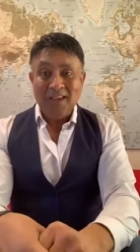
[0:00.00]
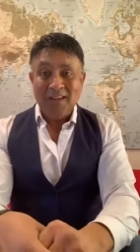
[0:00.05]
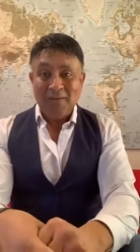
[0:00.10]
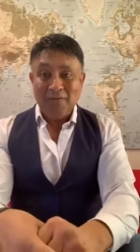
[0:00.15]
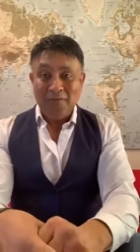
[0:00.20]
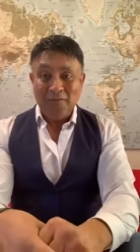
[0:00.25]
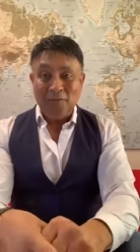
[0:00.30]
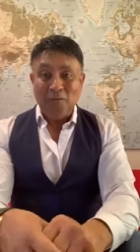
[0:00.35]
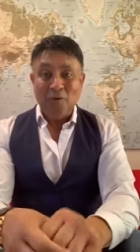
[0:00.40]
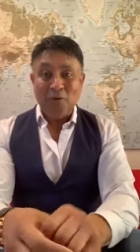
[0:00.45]

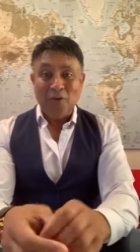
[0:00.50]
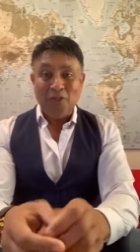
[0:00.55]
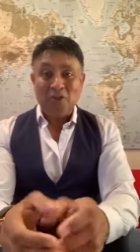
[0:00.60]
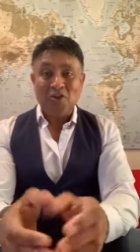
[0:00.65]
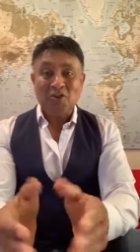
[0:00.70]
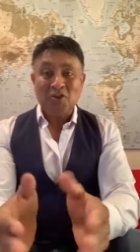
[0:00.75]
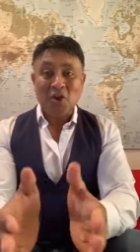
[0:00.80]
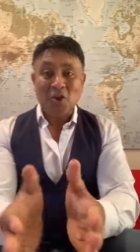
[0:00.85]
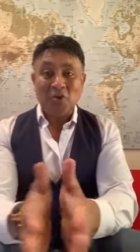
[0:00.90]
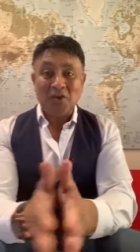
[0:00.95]
for the
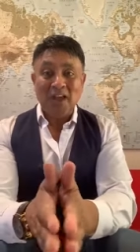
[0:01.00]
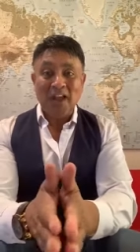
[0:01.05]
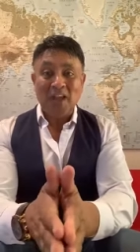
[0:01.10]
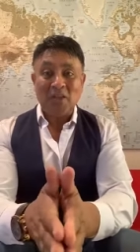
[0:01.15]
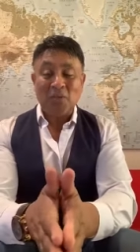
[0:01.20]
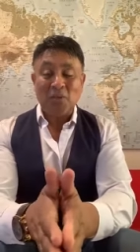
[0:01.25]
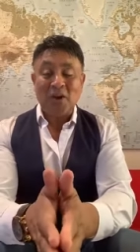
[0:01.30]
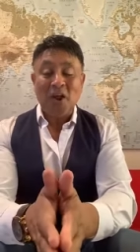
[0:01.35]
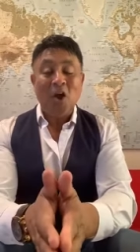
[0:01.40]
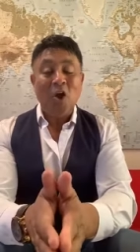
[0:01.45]

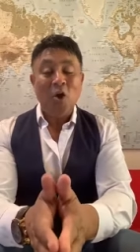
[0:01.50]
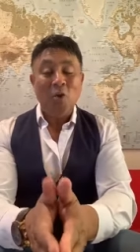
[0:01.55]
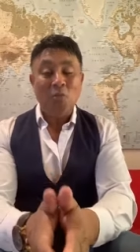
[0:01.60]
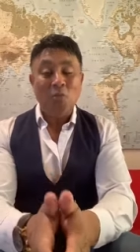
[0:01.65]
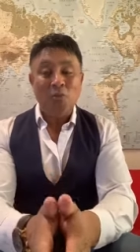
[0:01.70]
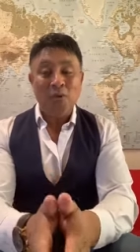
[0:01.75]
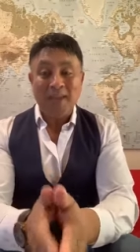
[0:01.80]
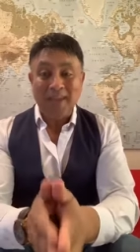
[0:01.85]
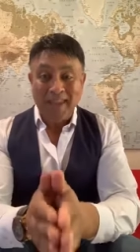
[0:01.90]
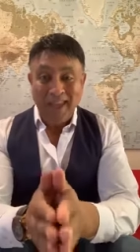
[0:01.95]
showcase when I
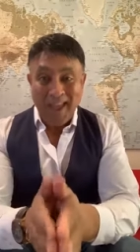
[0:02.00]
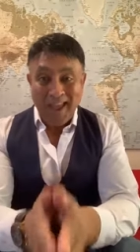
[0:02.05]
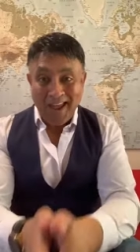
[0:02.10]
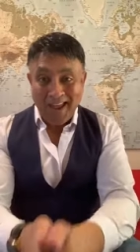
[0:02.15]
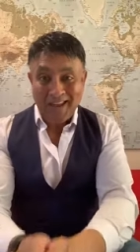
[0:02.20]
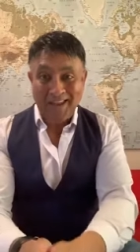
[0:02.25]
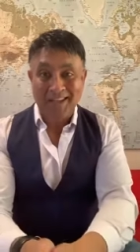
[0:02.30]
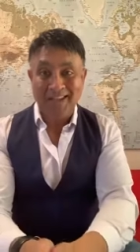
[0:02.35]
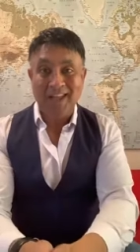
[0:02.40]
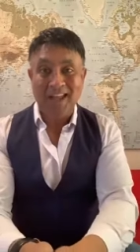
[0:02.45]
hope we
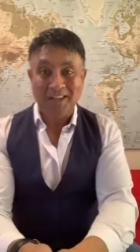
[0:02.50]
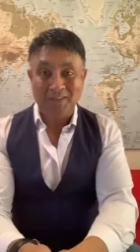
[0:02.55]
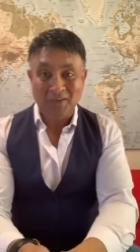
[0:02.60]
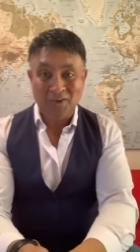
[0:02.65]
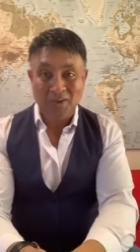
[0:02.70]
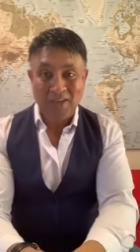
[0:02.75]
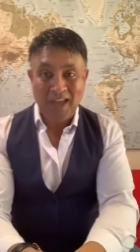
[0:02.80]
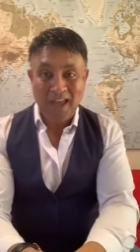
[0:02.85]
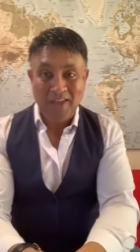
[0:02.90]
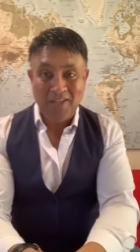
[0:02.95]
can get
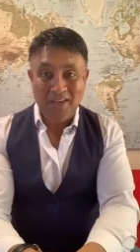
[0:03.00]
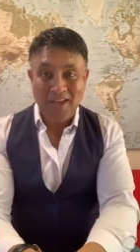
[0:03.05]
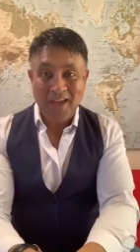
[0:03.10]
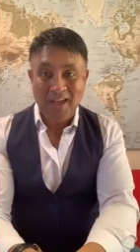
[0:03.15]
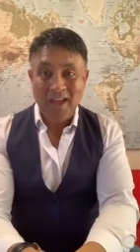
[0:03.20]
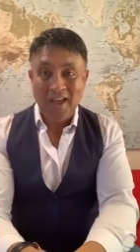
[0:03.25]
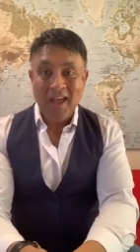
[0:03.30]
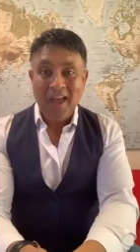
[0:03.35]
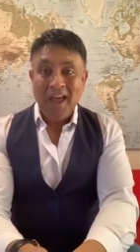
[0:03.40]
together.